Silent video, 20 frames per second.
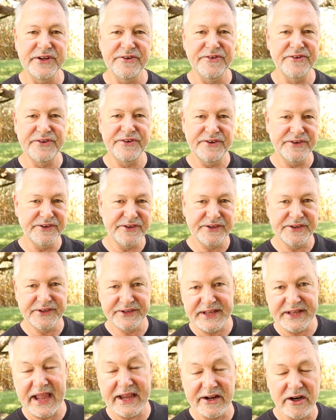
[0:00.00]
Just
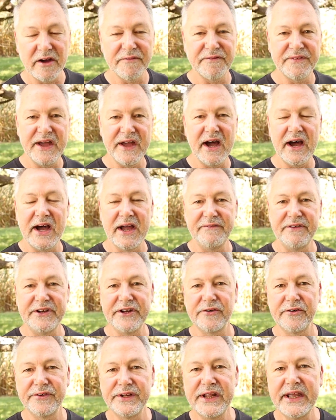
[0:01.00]
take it off the hive. You
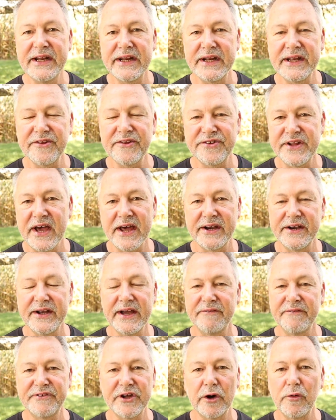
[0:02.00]
don't need it. It's not enough.